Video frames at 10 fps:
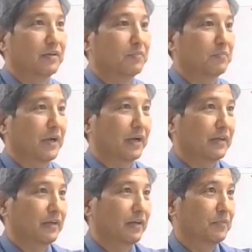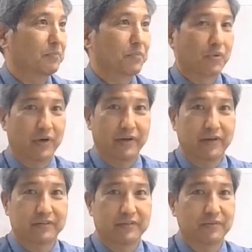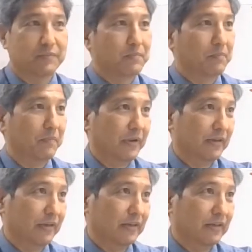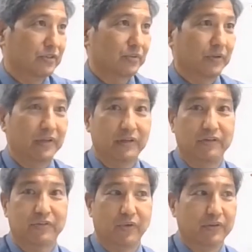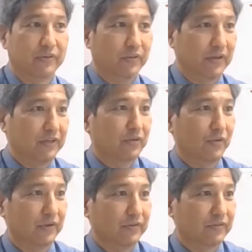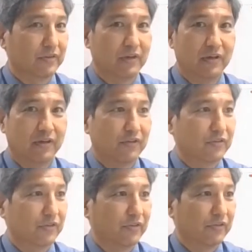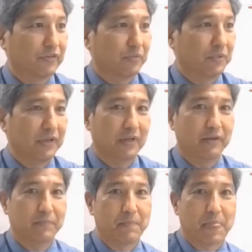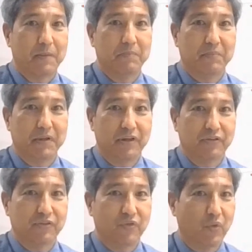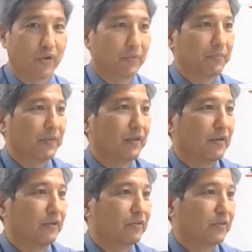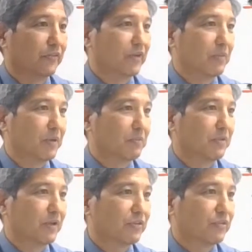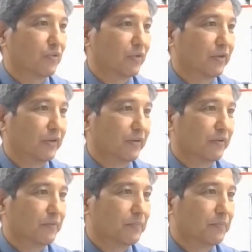My product, my NH3, is going to increase. So this will be a plus 4. So I've got my plus 4 here,